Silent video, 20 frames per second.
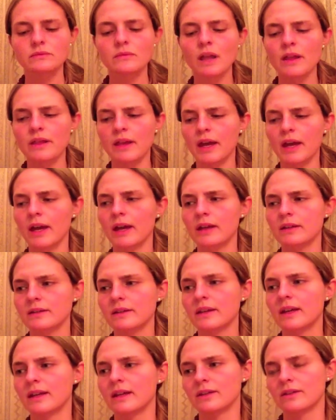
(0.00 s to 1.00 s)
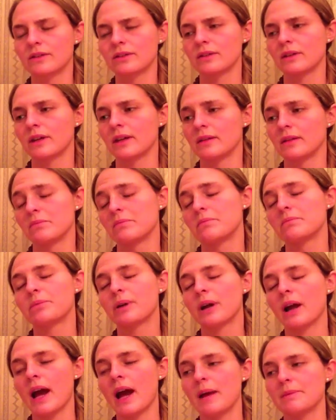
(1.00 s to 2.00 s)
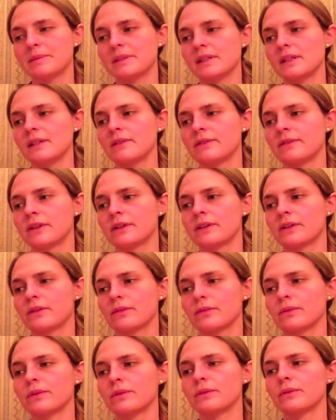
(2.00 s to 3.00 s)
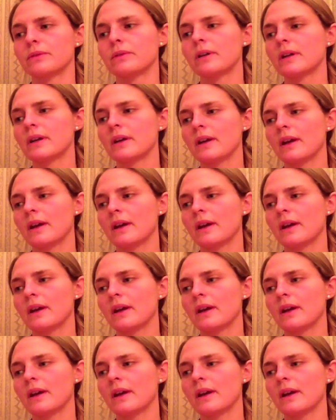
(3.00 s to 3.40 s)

that and perhaps even through